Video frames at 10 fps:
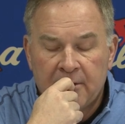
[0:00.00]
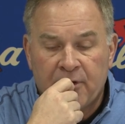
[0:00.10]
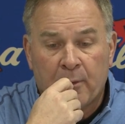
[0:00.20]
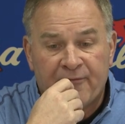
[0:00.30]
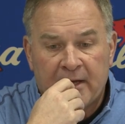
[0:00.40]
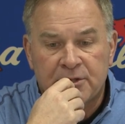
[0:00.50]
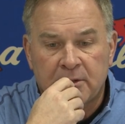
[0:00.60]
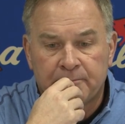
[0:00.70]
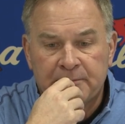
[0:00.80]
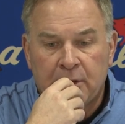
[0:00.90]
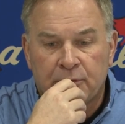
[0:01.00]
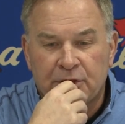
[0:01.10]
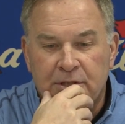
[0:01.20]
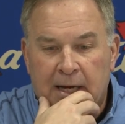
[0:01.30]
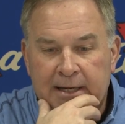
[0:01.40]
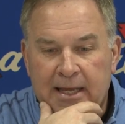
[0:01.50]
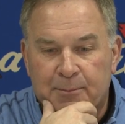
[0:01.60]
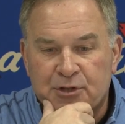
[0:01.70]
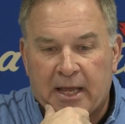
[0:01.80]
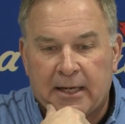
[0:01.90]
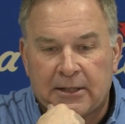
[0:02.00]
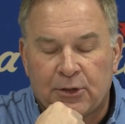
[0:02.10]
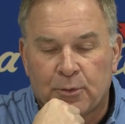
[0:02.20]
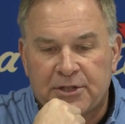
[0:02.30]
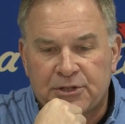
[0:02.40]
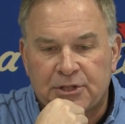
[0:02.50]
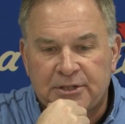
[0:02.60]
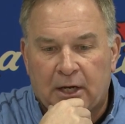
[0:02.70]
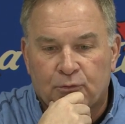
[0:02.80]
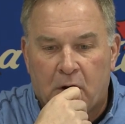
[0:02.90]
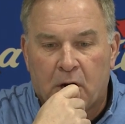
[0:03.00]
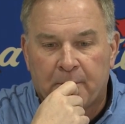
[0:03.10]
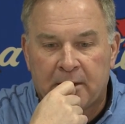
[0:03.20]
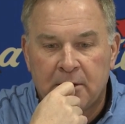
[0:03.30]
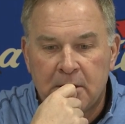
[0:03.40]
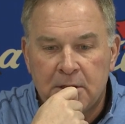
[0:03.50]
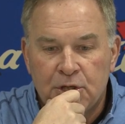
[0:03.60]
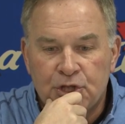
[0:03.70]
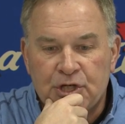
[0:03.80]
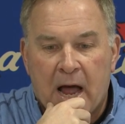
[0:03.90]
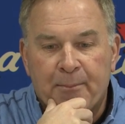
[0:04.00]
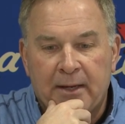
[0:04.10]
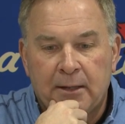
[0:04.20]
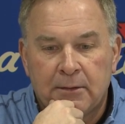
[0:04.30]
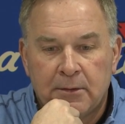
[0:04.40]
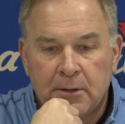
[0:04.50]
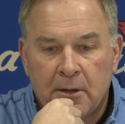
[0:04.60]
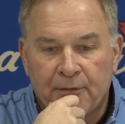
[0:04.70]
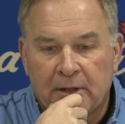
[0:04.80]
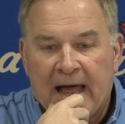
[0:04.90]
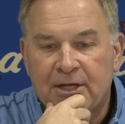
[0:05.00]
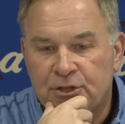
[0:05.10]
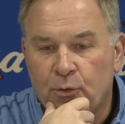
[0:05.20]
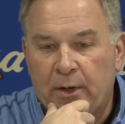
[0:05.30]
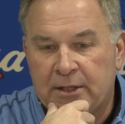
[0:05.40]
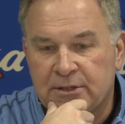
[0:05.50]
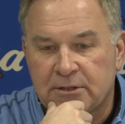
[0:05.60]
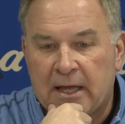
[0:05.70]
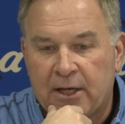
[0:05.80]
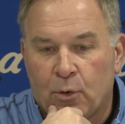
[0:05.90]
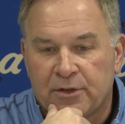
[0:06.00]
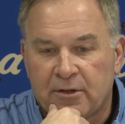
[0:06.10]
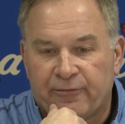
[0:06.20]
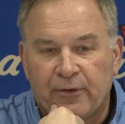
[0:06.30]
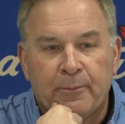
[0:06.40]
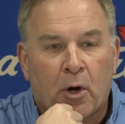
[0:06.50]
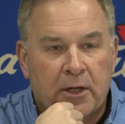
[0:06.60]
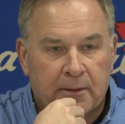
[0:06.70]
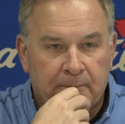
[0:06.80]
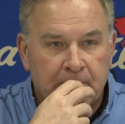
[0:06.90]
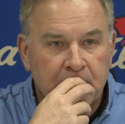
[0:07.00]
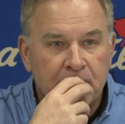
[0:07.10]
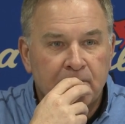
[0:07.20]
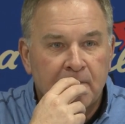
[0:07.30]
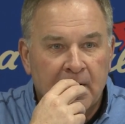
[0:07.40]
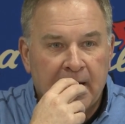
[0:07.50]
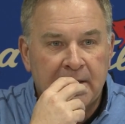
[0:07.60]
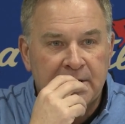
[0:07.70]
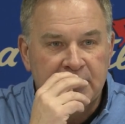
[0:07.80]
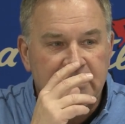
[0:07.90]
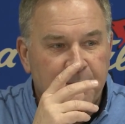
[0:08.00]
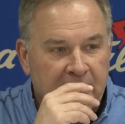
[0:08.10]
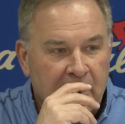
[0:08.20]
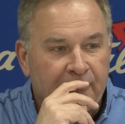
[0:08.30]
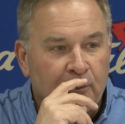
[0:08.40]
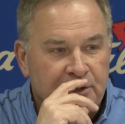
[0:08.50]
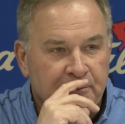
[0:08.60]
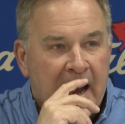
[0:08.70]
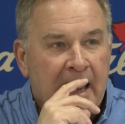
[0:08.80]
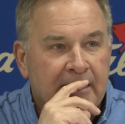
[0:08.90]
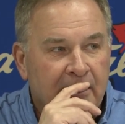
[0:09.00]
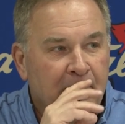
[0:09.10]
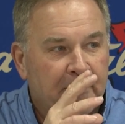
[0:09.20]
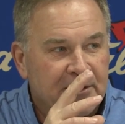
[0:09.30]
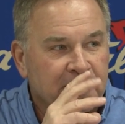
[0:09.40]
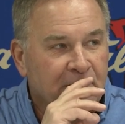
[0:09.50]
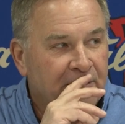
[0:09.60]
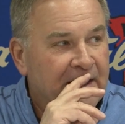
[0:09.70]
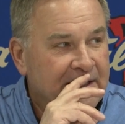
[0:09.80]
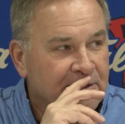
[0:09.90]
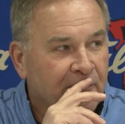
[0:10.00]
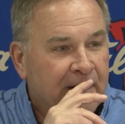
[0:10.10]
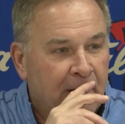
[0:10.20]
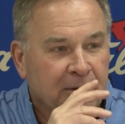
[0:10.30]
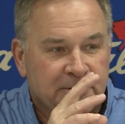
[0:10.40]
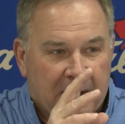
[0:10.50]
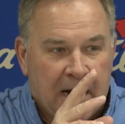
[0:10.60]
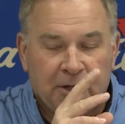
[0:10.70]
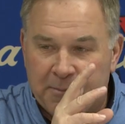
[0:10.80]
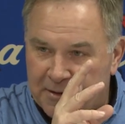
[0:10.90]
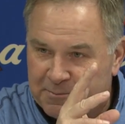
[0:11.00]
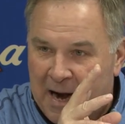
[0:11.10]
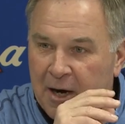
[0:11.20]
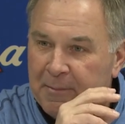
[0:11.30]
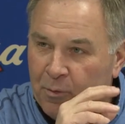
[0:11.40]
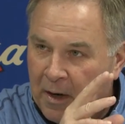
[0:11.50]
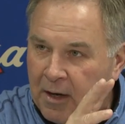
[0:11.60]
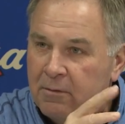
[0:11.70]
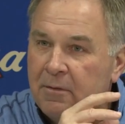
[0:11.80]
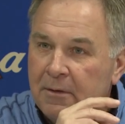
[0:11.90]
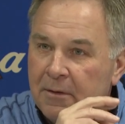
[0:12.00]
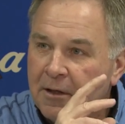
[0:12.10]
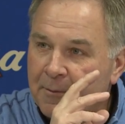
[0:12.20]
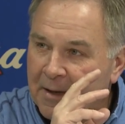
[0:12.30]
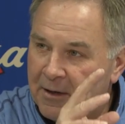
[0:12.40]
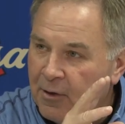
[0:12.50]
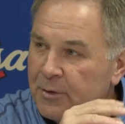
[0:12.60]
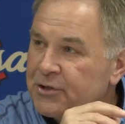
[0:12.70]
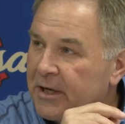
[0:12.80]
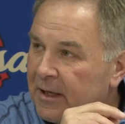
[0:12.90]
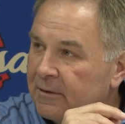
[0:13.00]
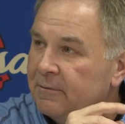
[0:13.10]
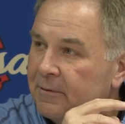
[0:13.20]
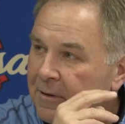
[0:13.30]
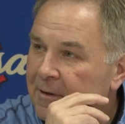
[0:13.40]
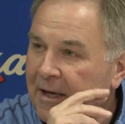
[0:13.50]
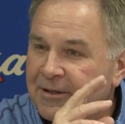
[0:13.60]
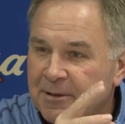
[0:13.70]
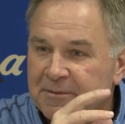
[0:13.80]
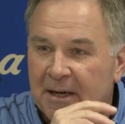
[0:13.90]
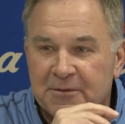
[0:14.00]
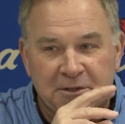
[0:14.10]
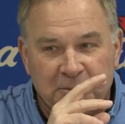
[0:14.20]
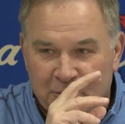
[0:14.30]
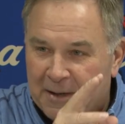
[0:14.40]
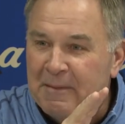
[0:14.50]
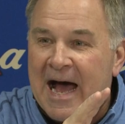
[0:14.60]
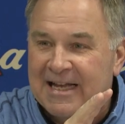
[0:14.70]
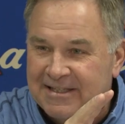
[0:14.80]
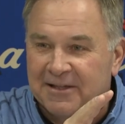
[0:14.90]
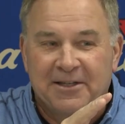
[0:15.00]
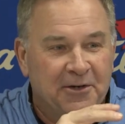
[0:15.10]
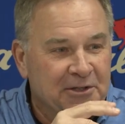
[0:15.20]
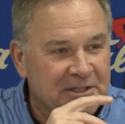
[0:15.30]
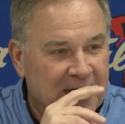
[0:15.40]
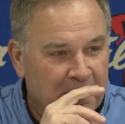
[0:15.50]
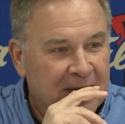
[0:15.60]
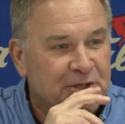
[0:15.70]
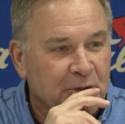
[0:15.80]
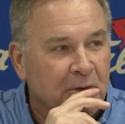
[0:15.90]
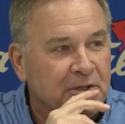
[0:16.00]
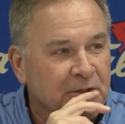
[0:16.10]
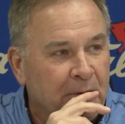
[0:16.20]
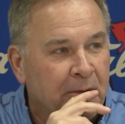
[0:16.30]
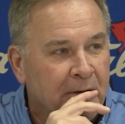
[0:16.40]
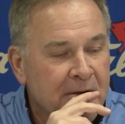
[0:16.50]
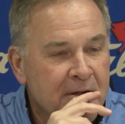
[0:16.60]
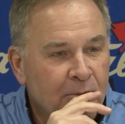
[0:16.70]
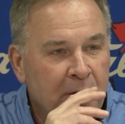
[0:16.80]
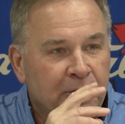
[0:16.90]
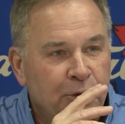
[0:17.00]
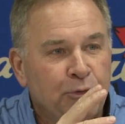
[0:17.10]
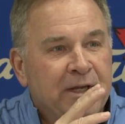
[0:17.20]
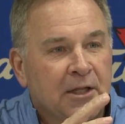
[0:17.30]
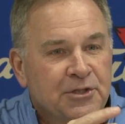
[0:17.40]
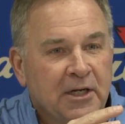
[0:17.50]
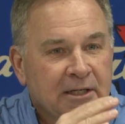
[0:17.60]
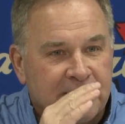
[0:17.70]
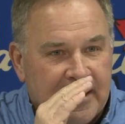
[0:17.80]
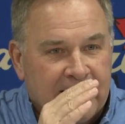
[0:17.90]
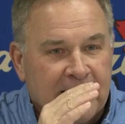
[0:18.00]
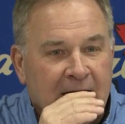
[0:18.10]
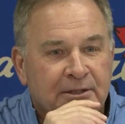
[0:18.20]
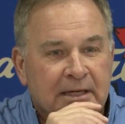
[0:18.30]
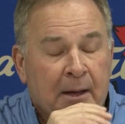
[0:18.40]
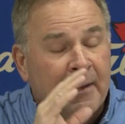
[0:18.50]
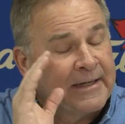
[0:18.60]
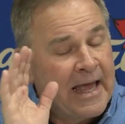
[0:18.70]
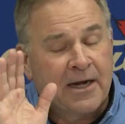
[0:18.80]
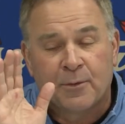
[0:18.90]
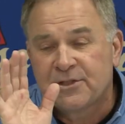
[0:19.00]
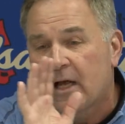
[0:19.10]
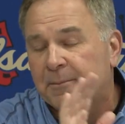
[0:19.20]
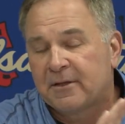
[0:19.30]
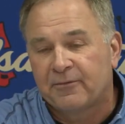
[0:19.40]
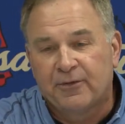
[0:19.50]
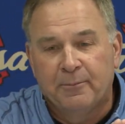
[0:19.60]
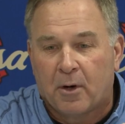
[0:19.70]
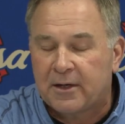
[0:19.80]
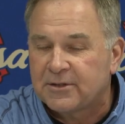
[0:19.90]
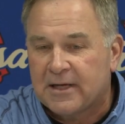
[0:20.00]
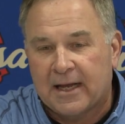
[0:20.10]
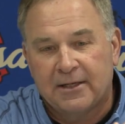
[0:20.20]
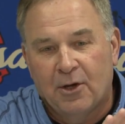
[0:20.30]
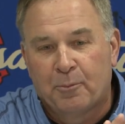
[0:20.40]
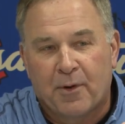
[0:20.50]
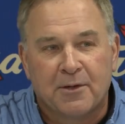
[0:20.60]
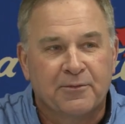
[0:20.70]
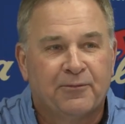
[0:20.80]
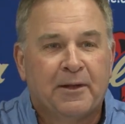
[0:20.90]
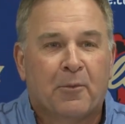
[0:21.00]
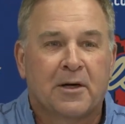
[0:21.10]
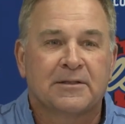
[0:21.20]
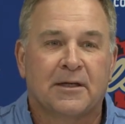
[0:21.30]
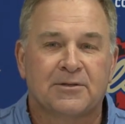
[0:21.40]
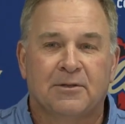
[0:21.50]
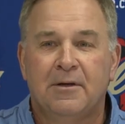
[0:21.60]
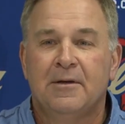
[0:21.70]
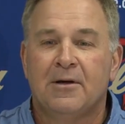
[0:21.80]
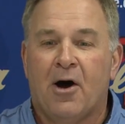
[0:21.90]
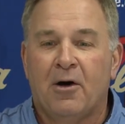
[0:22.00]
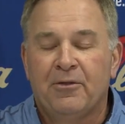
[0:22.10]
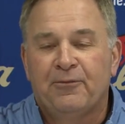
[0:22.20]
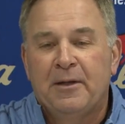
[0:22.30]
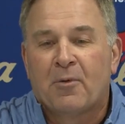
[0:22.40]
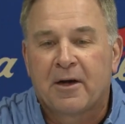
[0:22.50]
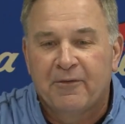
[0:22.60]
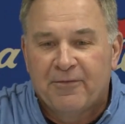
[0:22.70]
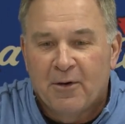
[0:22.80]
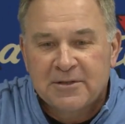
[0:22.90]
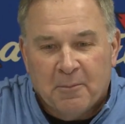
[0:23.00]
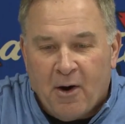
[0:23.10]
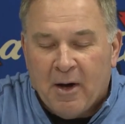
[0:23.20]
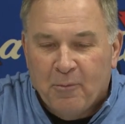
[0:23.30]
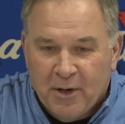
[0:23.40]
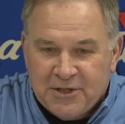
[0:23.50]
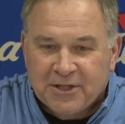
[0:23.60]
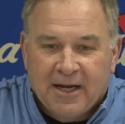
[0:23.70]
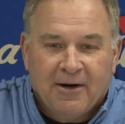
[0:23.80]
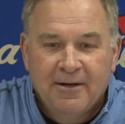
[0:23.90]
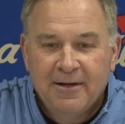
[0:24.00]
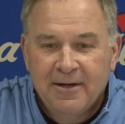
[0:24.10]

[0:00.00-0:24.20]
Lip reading: thought we found some, I kept saying, I don't want this to sound wrong, but shopping the last 2 weeks is like going to the flea market. And you just need to be careful what you buy. Now, there might be some good things over there, but it's buyer beware. You better know what you're getting. And sometimes there's some great buys out there. You just got to make sure. So we were due diligent in taking our time. My dad always shopped at the flea market, so I got no problems with flea markets now. So all the flea market folks, I'm with you now.